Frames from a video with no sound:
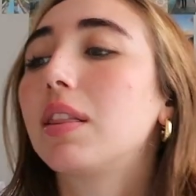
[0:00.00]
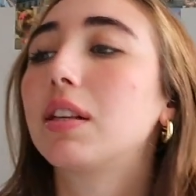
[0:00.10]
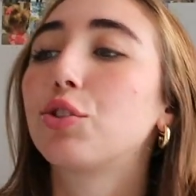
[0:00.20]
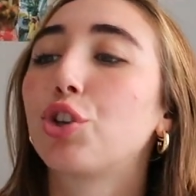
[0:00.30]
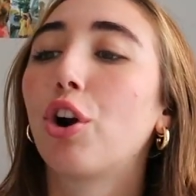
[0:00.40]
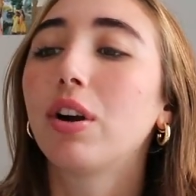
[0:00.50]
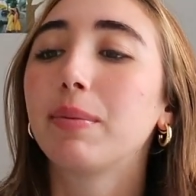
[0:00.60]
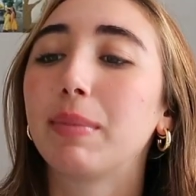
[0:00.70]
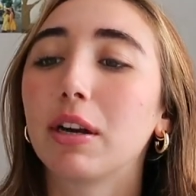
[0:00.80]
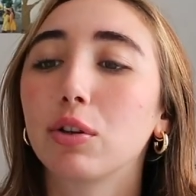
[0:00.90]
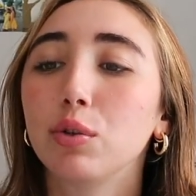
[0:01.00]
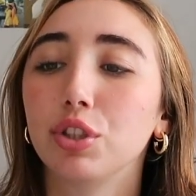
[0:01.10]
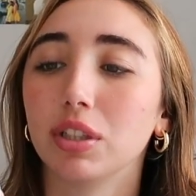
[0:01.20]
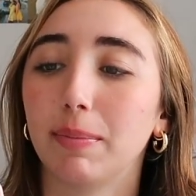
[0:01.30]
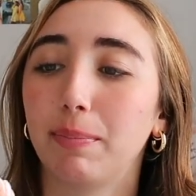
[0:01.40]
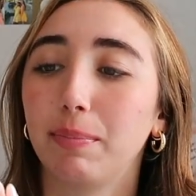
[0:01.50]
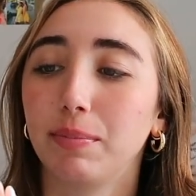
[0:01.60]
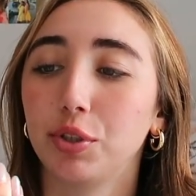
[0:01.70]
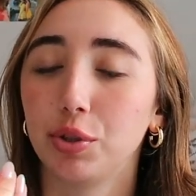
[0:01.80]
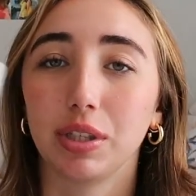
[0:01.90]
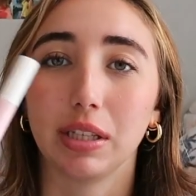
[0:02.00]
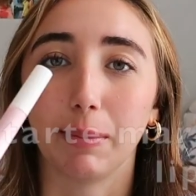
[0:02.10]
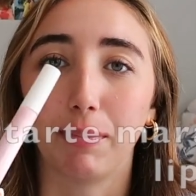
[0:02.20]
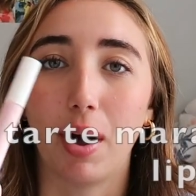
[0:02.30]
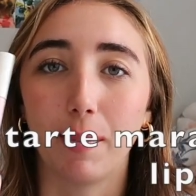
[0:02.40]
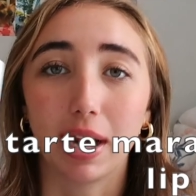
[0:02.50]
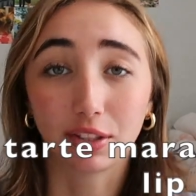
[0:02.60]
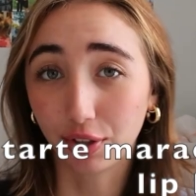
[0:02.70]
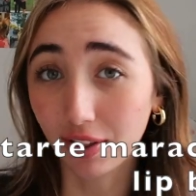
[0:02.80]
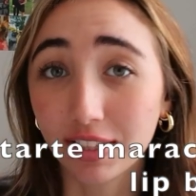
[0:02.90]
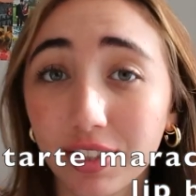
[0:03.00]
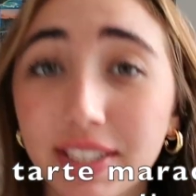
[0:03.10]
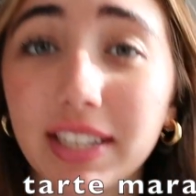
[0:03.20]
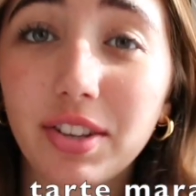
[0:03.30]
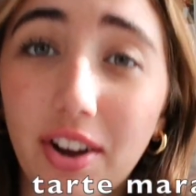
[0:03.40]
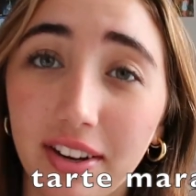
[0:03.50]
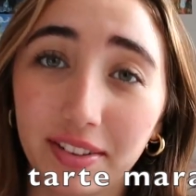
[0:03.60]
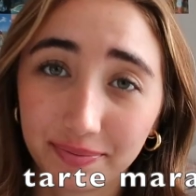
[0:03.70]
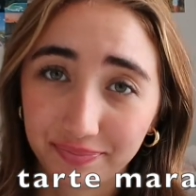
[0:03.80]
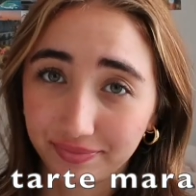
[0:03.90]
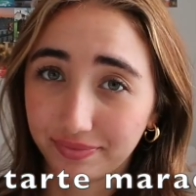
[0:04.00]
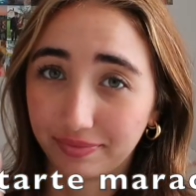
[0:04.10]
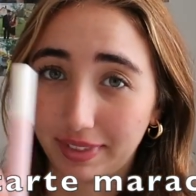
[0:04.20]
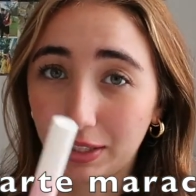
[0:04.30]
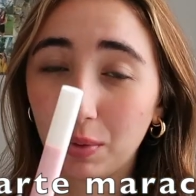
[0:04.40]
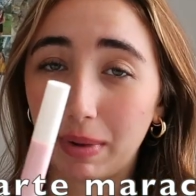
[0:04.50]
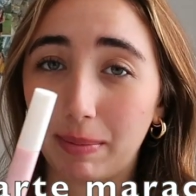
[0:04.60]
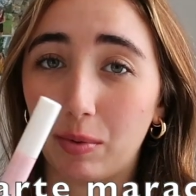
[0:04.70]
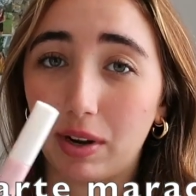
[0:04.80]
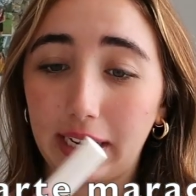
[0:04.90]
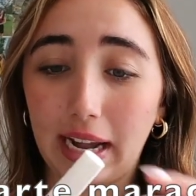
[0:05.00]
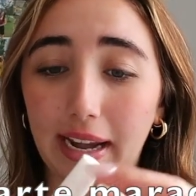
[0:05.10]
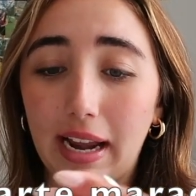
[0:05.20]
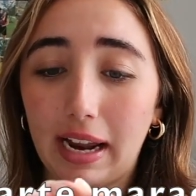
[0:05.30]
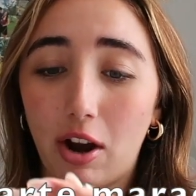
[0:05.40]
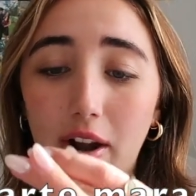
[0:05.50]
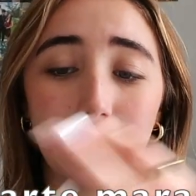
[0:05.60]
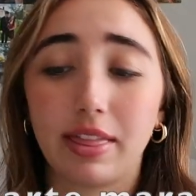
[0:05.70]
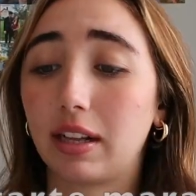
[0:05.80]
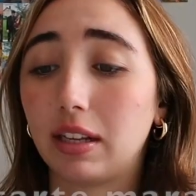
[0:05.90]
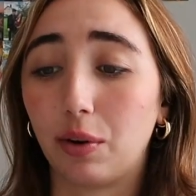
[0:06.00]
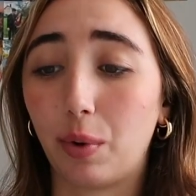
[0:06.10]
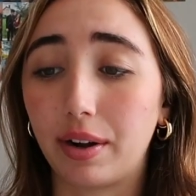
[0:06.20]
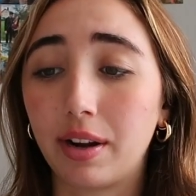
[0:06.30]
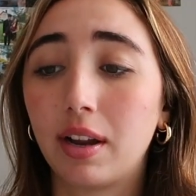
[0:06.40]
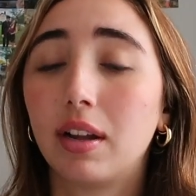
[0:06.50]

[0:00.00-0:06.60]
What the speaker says: This Tarte Maracuja Lip Juicy Lip Balm. I saw this on TikTok. That's what made me want to get it. I got it in the clear one.